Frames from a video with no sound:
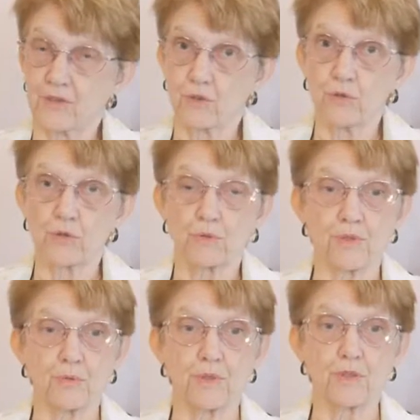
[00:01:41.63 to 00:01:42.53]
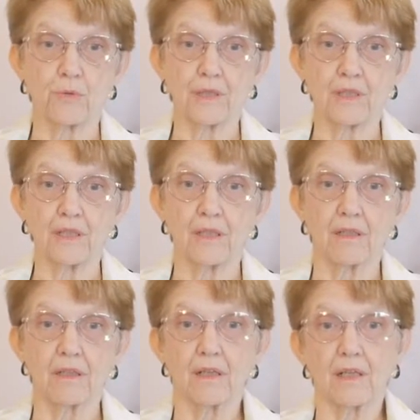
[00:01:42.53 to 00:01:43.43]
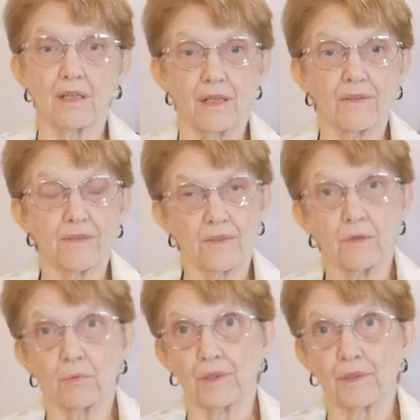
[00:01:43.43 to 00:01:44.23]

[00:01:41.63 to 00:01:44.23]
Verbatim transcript: a suture is restricted, the